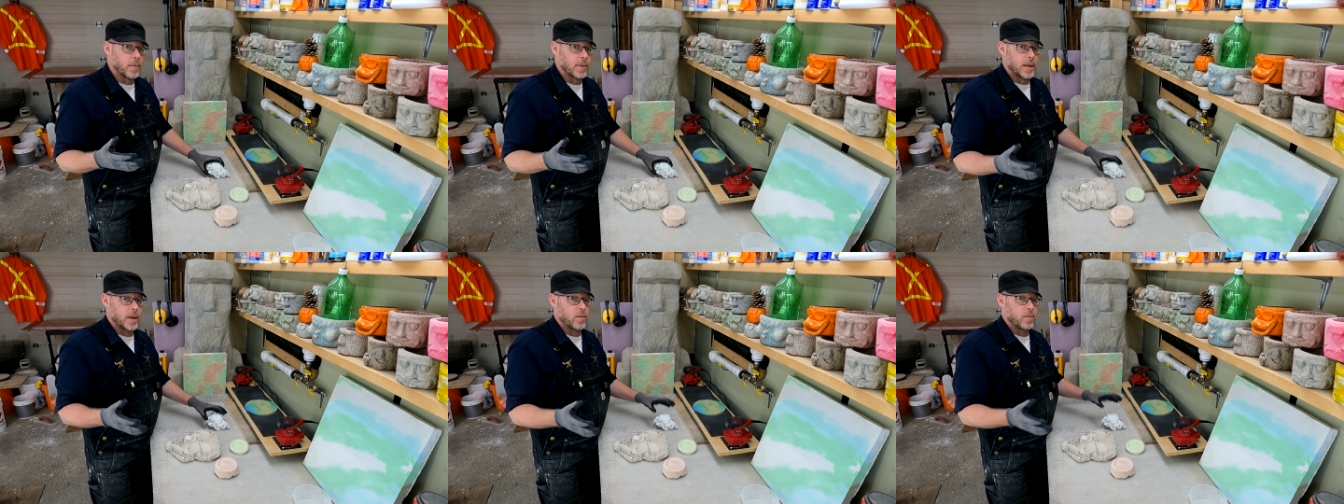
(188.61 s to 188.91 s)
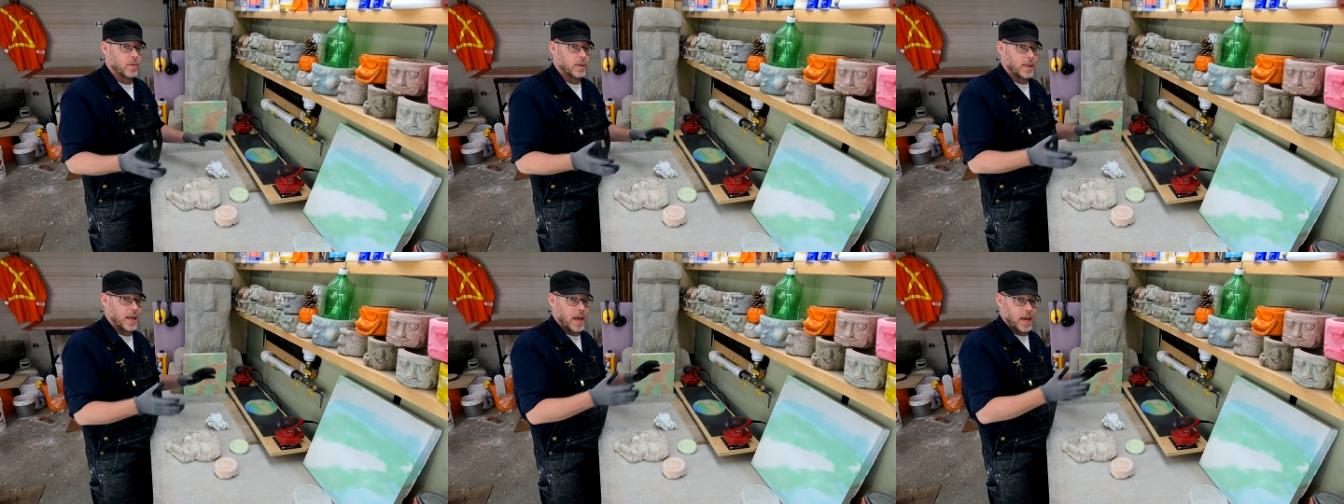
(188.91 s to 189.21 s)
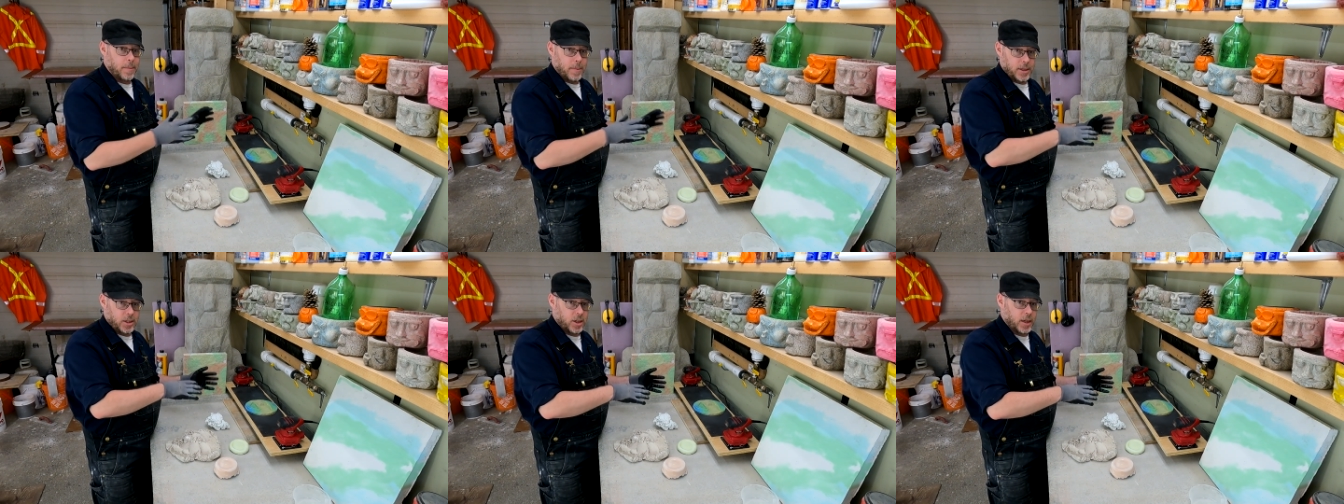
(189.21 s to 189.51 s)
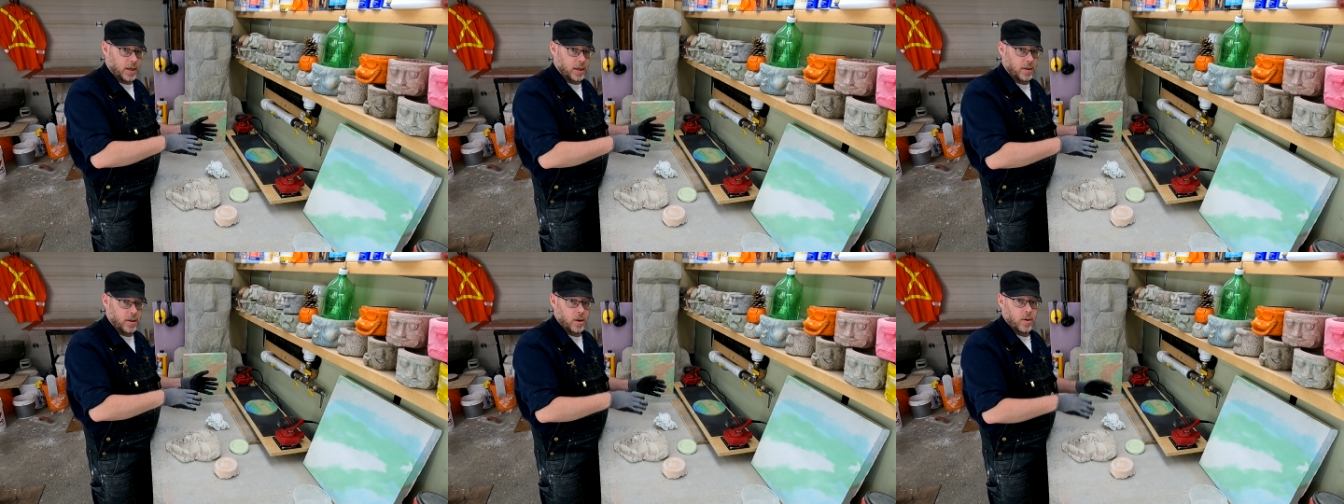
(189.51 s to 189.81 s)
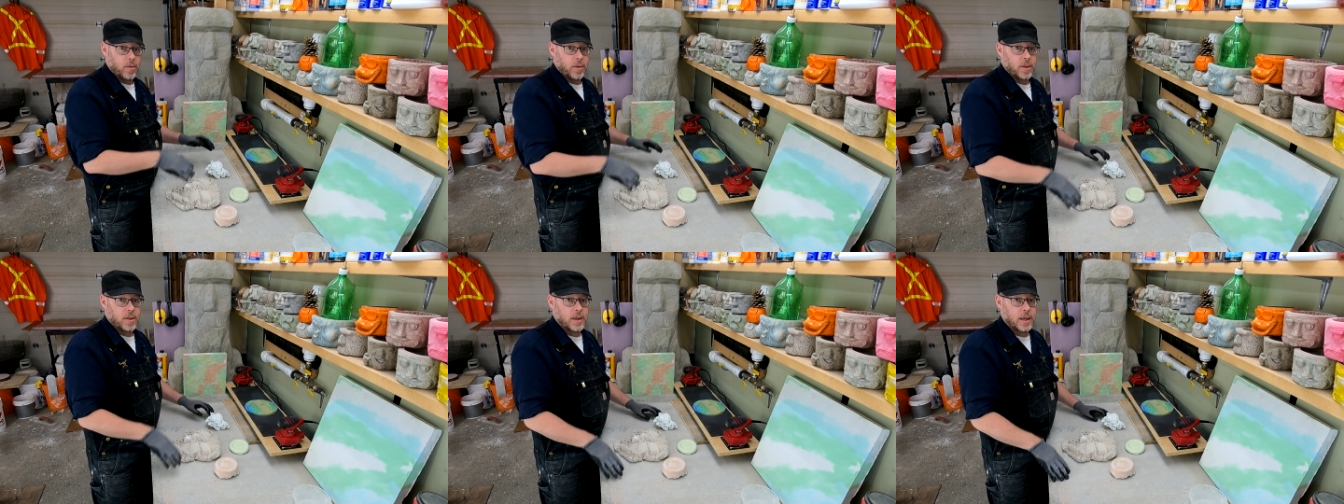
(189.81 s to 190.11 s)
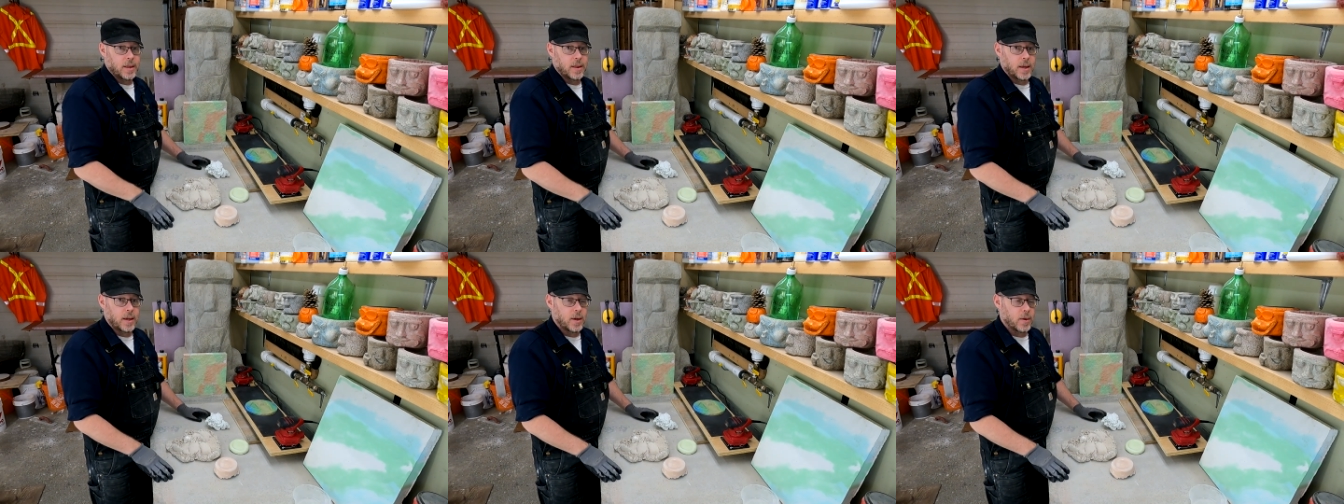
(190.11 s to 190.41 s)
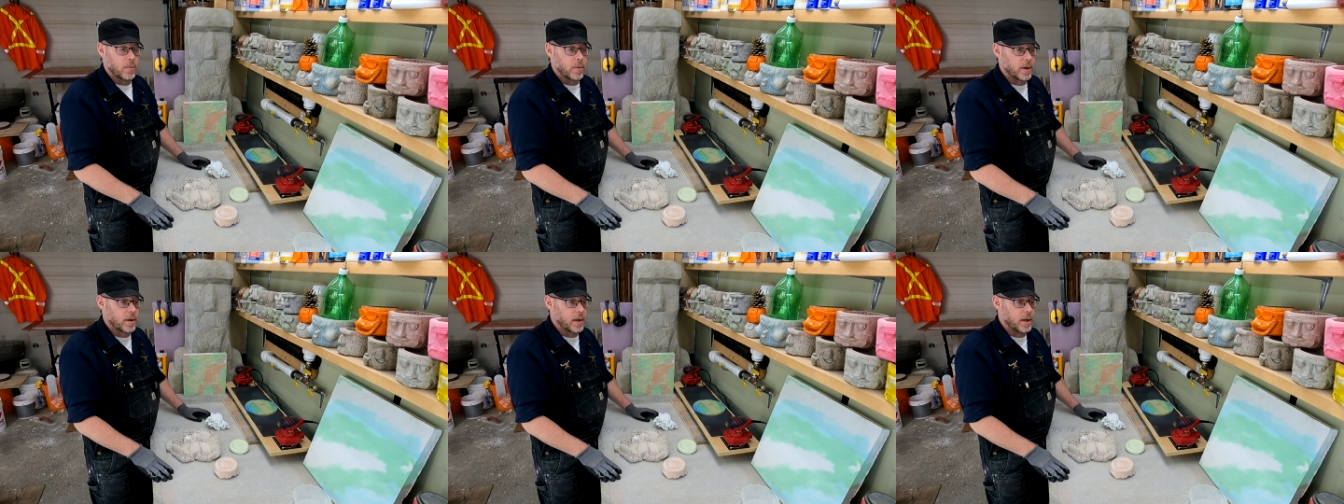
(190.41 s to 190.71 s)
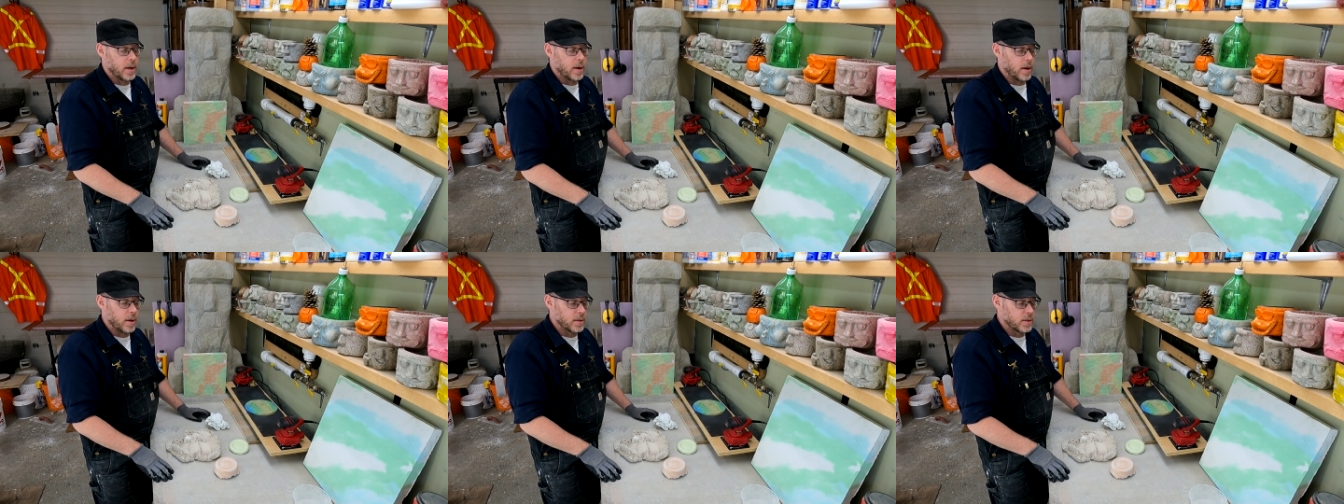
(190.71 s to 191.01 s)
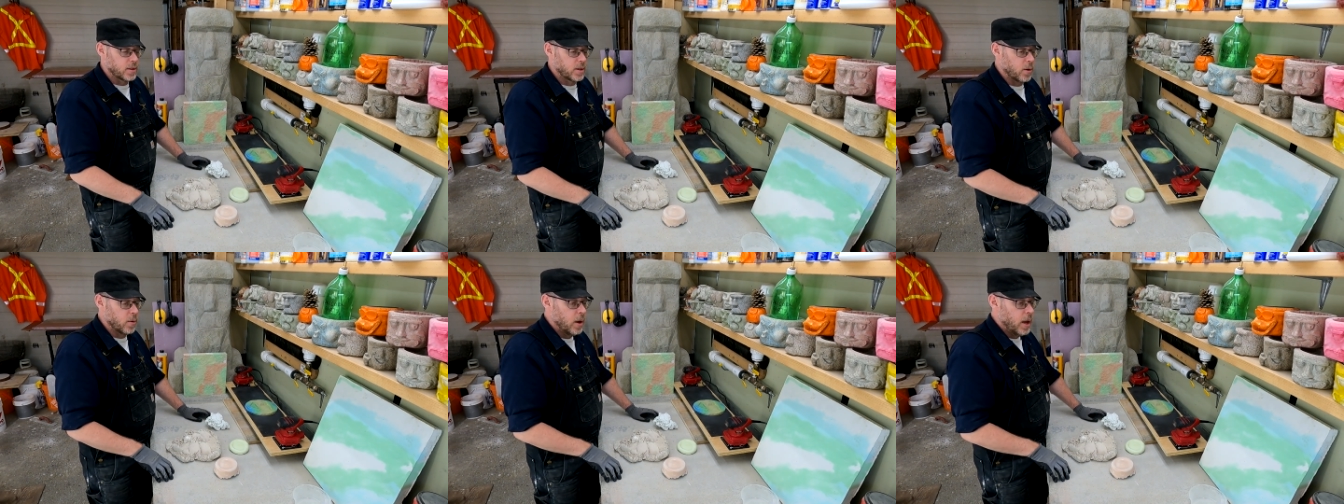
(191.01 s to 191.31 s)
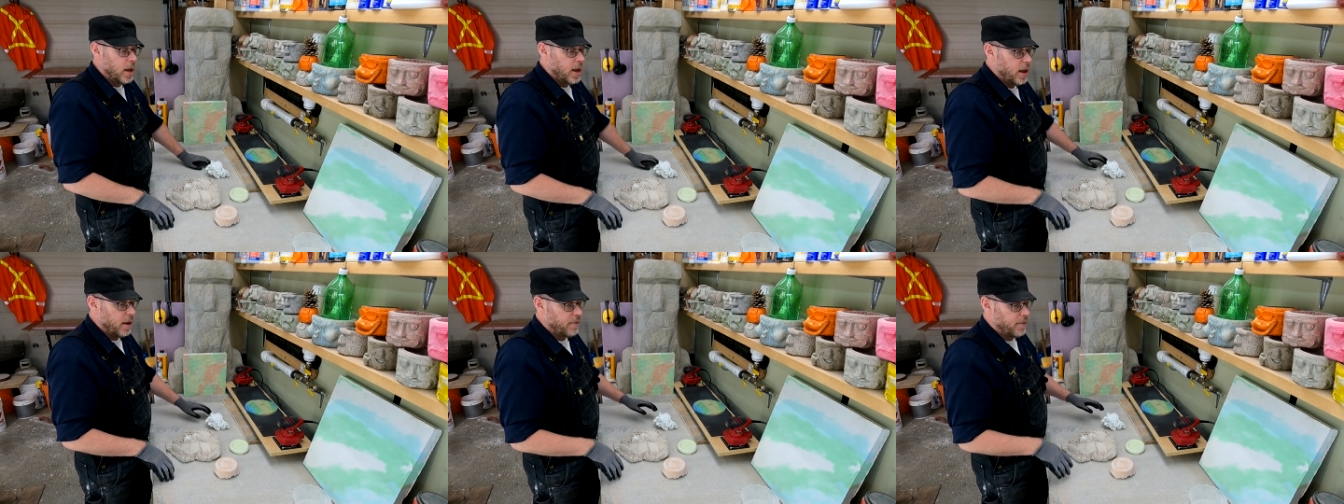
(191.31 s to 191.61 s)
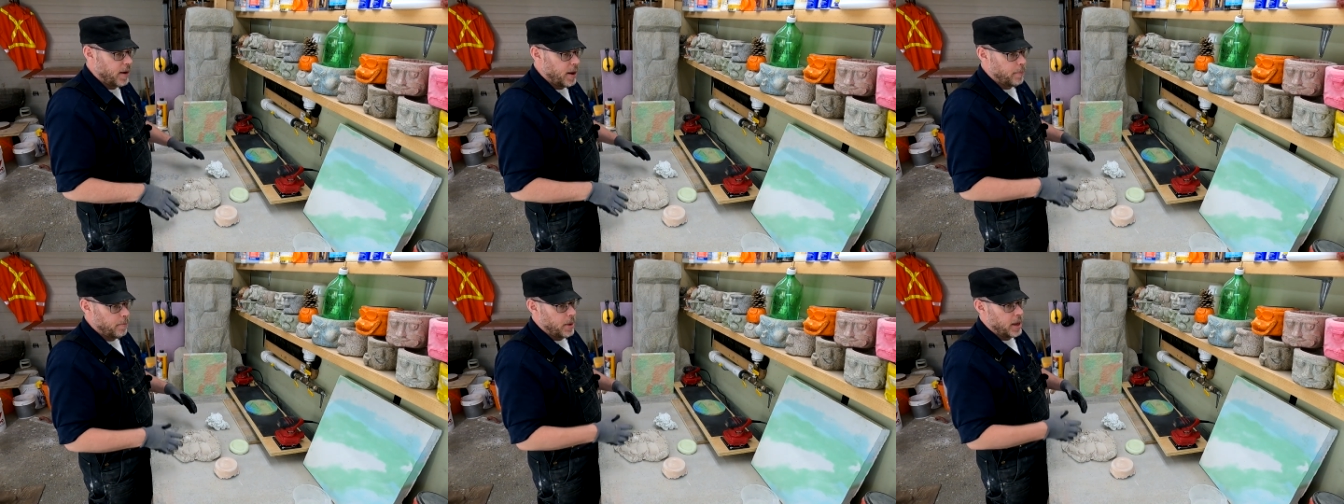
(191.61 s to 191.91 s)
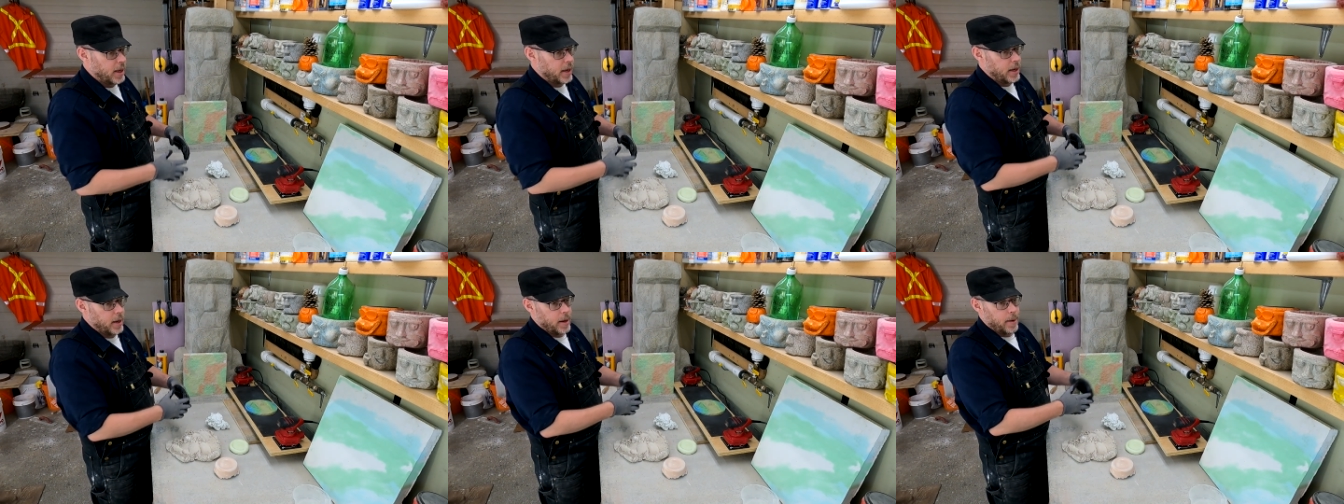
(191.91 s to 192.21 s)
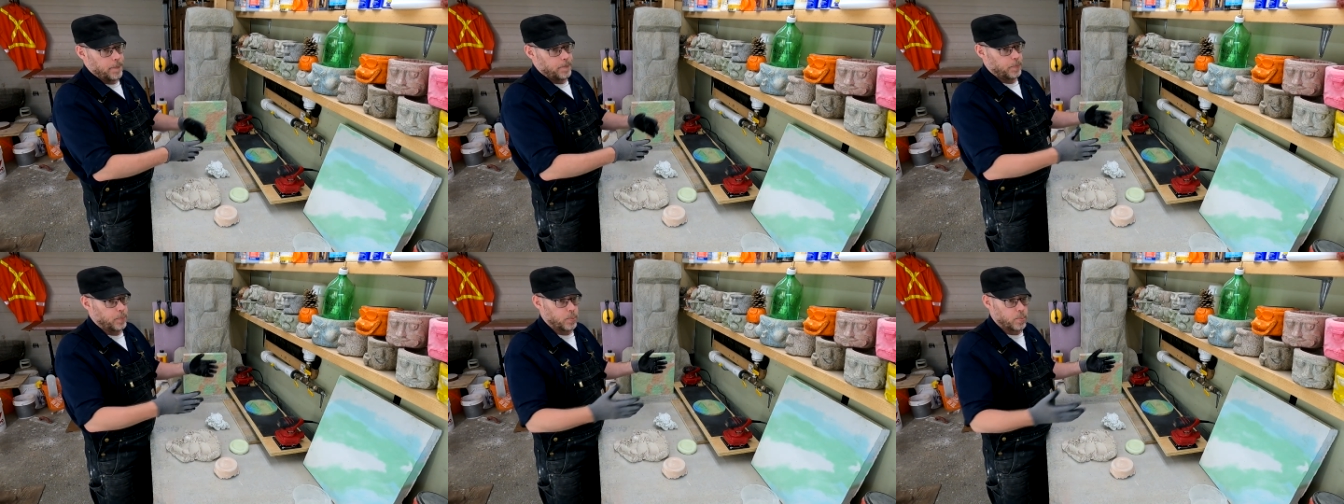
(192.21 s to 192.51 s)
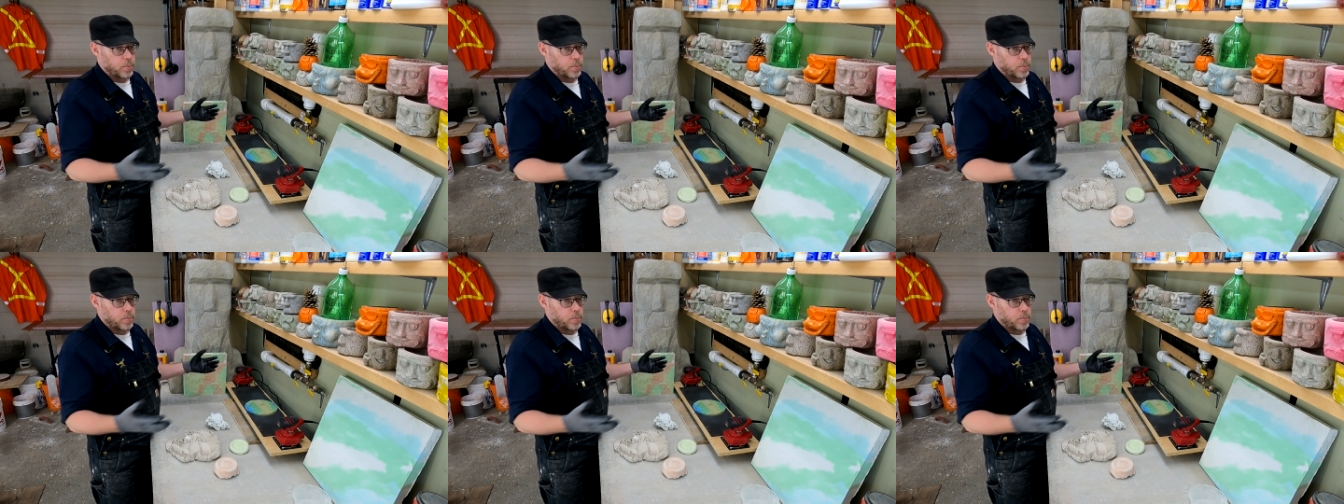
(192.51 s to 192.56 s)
without damaging you know the thing that you're working on so if i'm making a